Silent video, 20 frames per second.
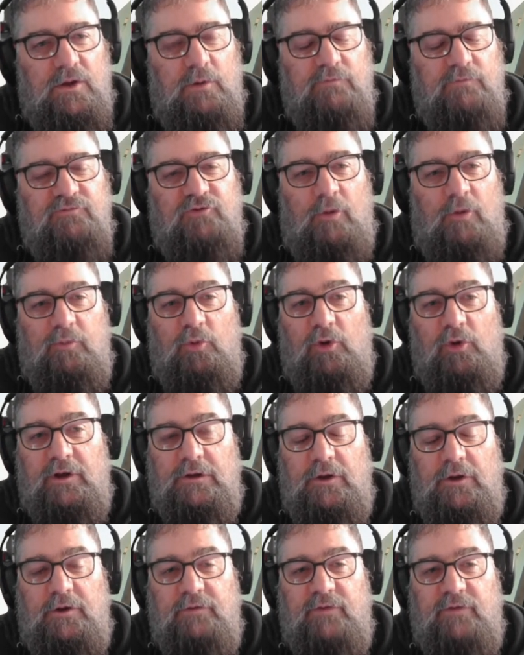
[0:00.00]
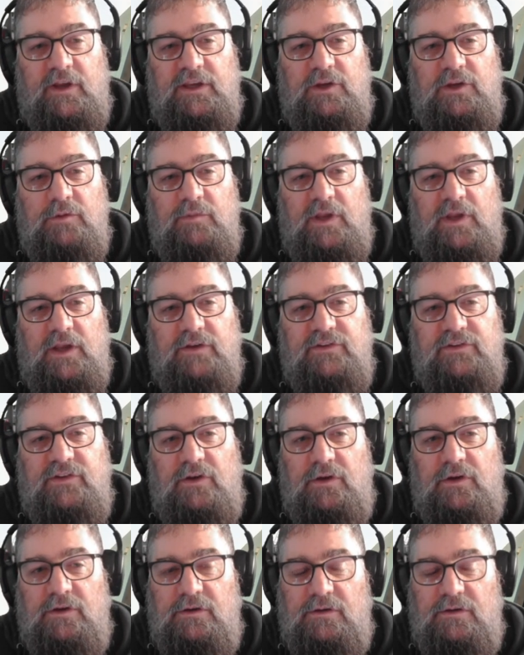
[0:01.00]
We've dropped quite a lot of vacuum now,
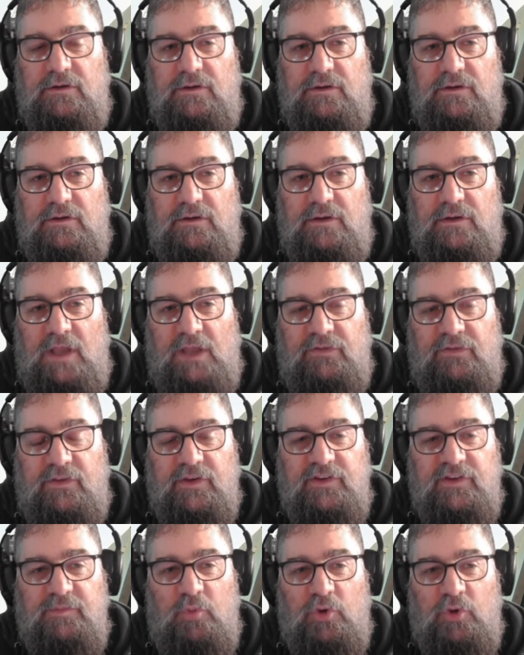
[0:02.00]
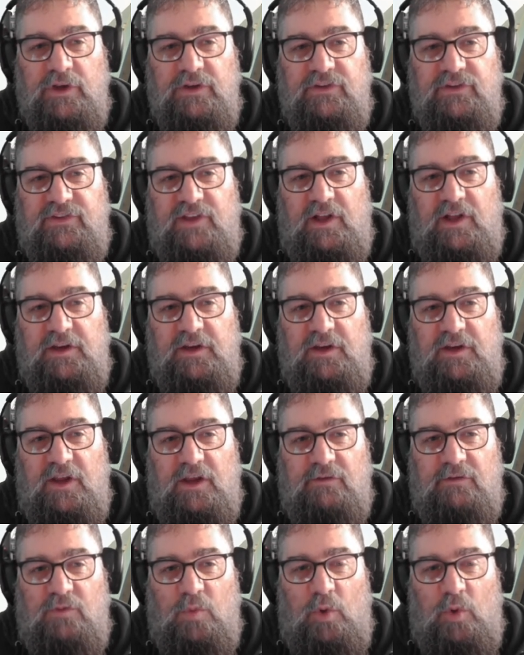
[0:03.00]
so at this point you're starting to
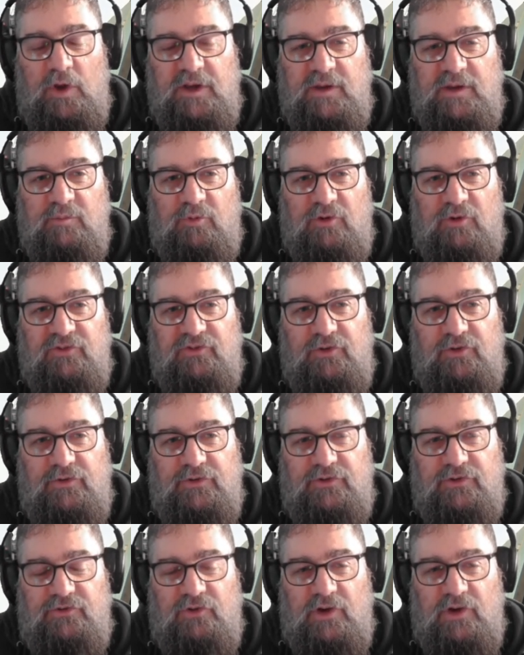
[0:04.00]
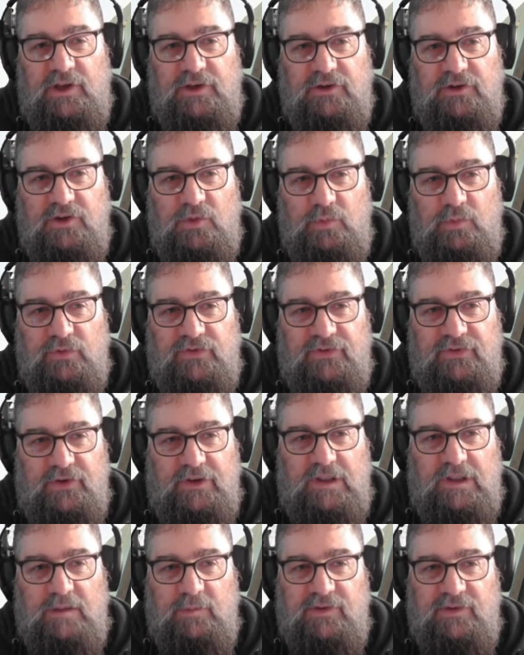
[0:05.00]
have quite an impression on the train and you will
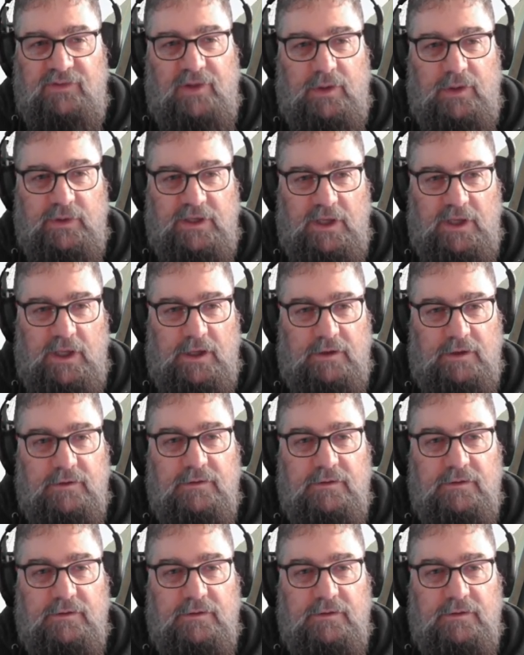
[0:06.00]
certainly be slowing down.